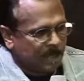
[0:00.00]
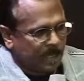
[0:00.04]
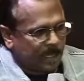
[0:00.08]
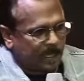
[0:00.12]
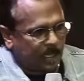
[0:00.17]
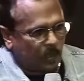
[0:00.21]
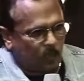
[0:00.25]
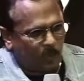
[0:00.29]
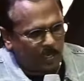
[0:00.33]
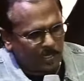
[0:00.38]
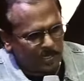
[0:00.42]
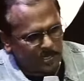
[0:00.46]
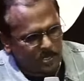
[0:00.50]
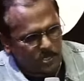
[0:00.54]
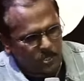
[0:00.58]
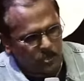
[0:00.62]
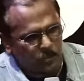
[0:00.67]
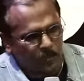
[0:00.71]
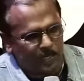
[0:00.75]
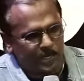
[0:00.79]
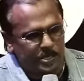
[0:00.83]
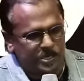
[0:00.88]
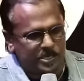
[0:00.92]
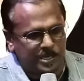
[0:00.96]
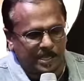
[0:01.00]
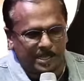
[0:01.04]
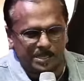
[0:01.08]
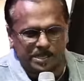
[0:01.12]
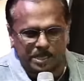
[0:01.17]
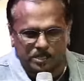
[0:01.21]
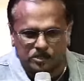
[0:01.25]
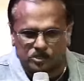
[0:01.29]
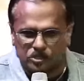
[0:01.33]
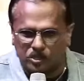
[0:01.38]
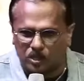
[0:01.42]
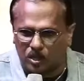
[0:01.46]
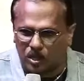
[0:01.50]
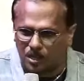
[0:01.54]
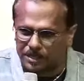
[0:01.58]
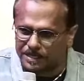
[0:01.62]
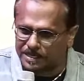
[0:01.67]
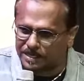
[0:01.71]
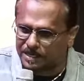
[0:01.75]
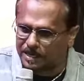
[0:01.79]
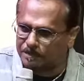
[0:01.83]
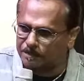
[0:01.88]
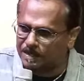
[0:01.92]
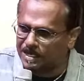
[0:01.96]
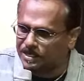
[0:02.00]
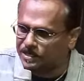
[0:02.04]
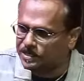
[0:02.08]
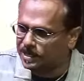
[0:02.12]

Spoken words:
And I want us to understand that God can be